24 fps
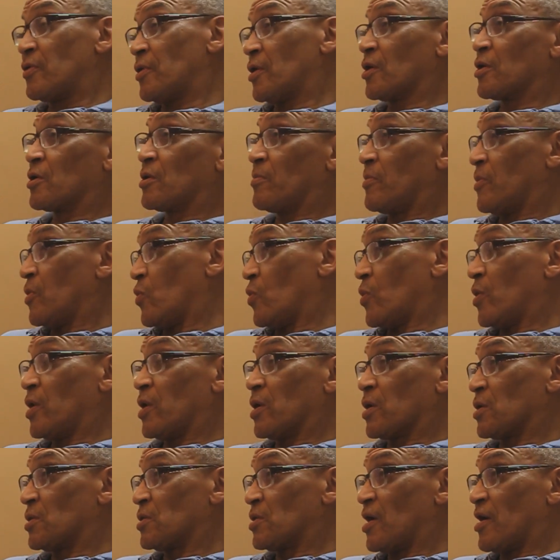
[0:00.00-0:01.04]
not going to be
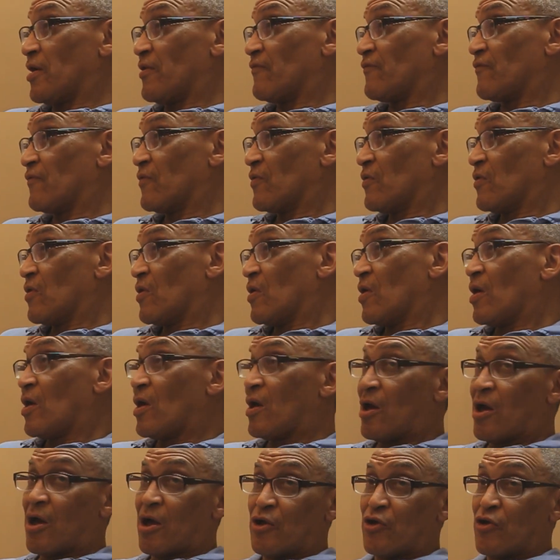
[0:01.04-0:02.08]
winning in life,
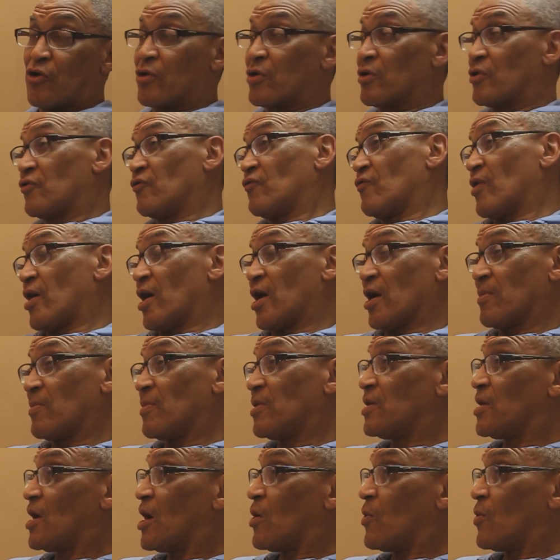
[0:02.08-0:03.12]
and you're going to drag me
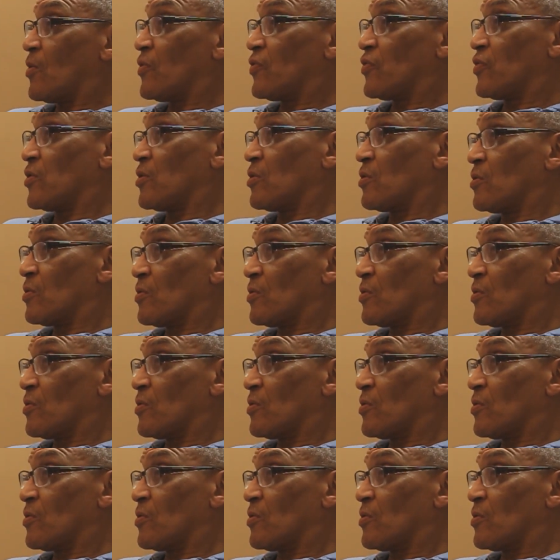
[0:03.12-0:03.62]
down with you.